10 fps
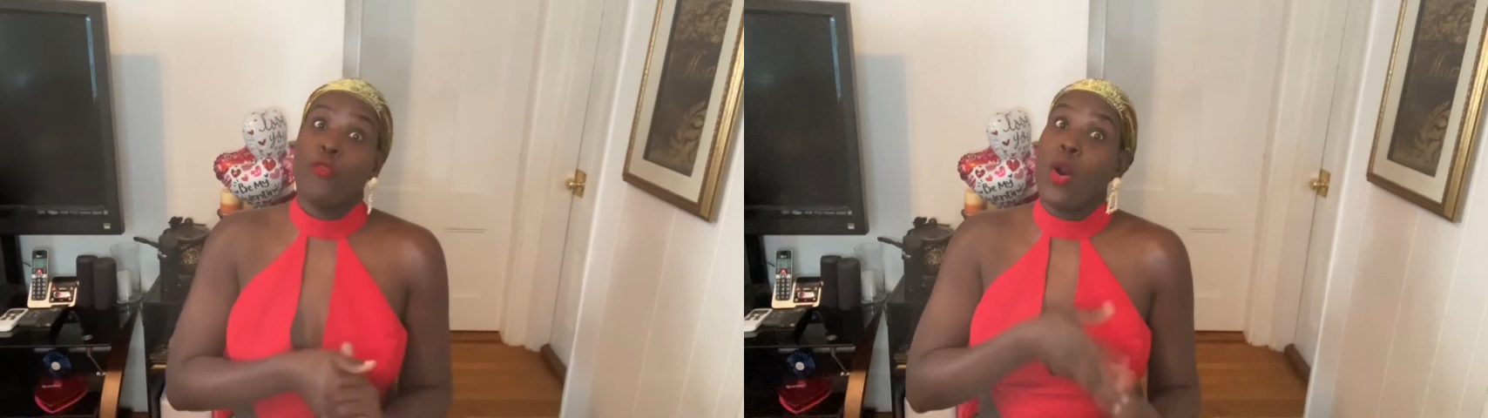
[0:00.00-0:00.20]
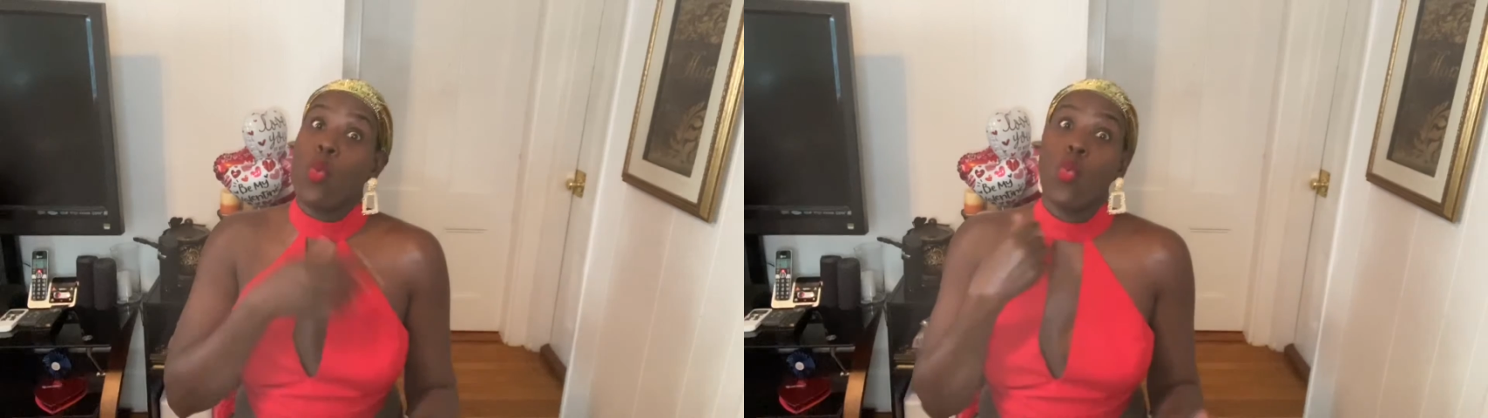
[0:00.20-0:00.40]

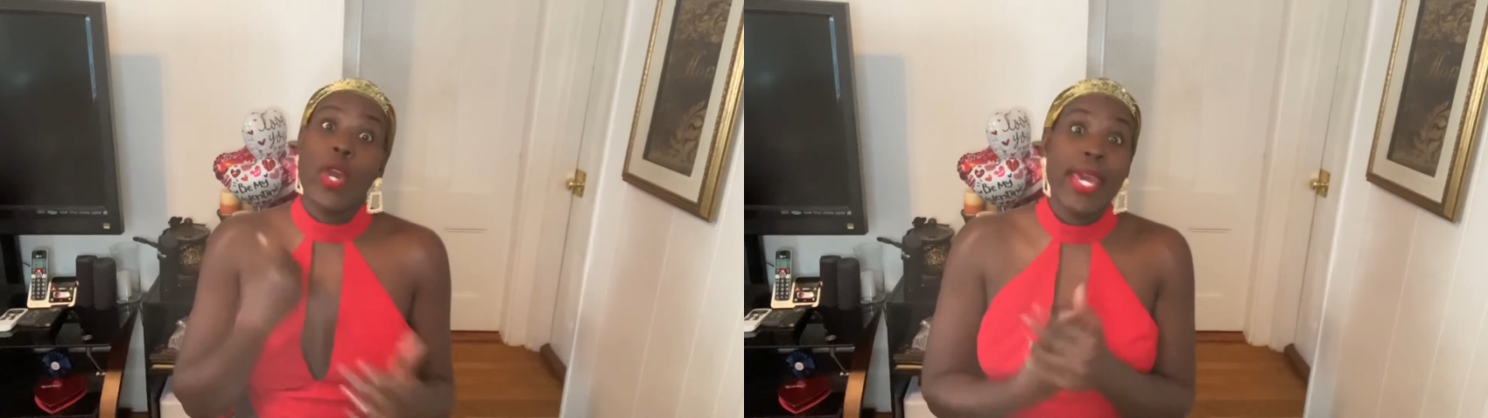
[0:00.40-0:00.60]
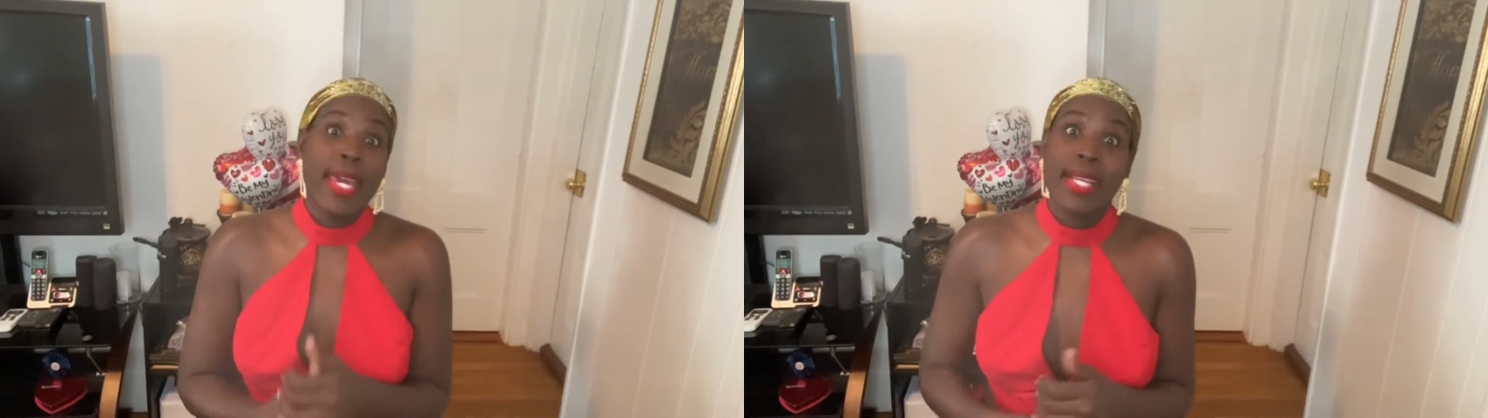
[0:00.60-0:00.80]
for
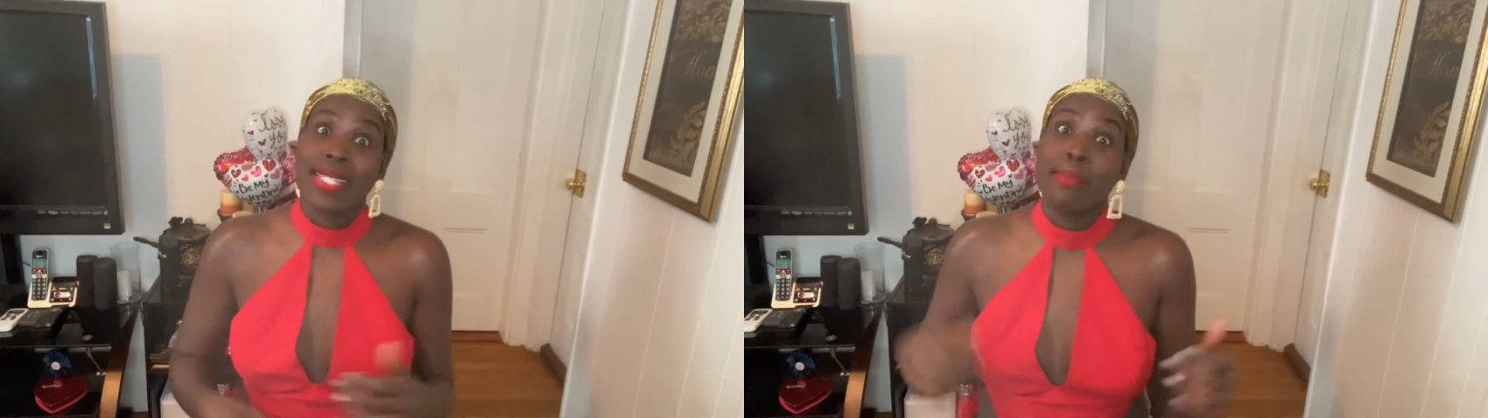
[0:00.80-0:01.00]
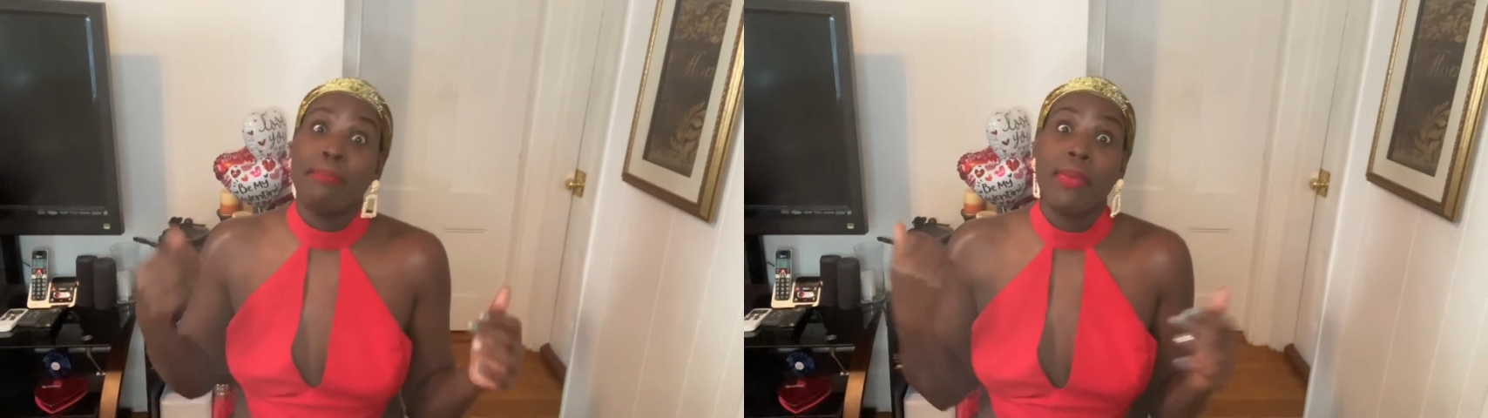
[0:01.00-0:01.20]

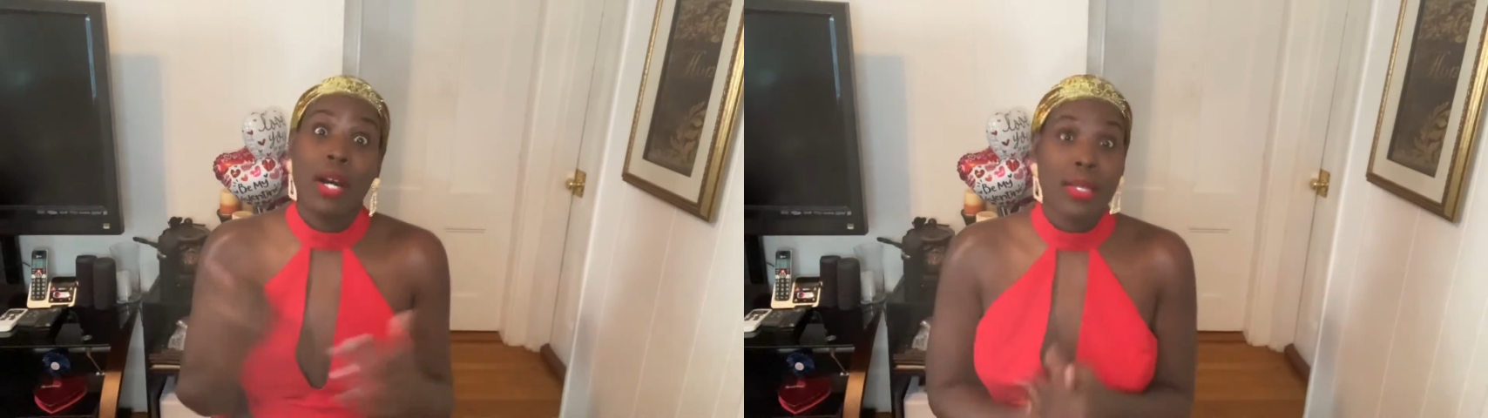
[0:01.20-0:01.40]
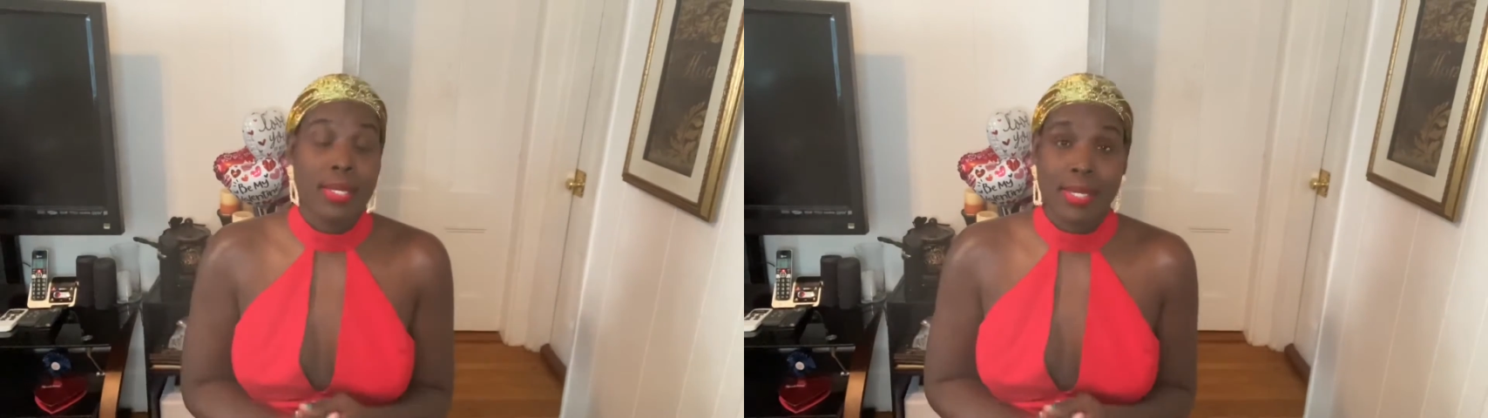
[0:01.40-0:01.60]
weeks,
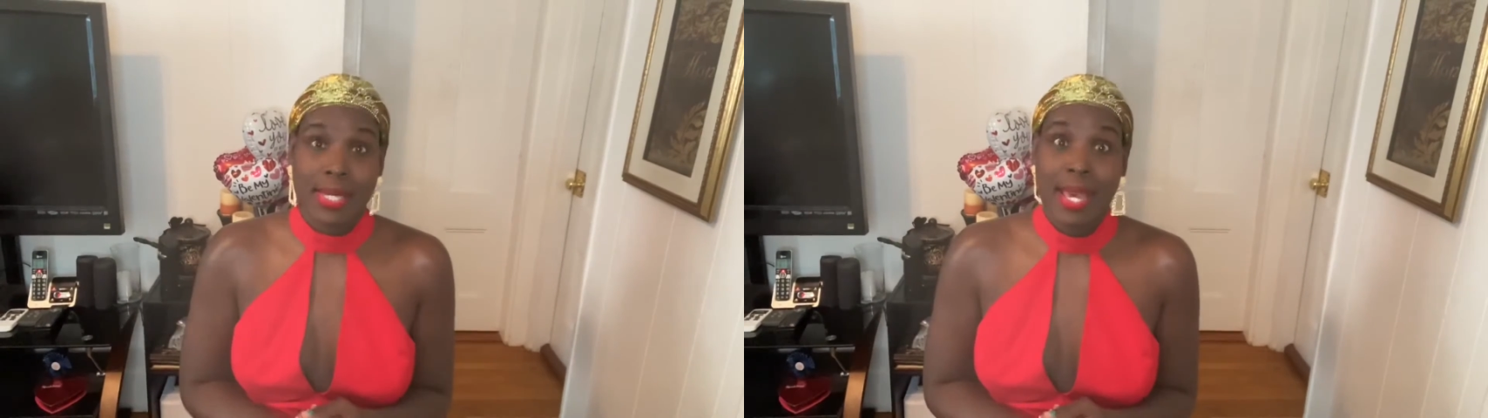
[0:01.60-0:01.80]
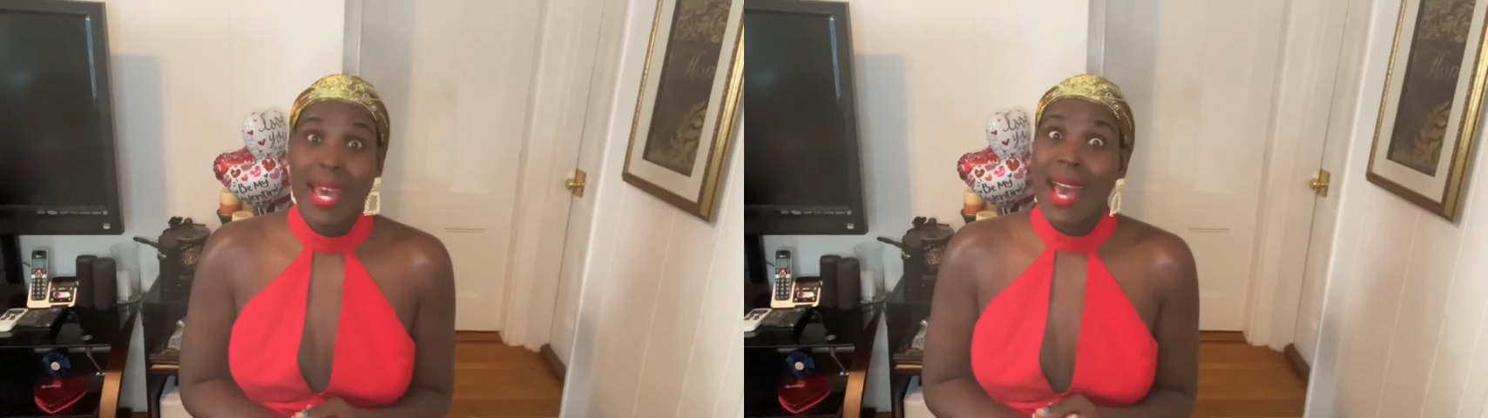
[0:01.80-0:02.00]
months,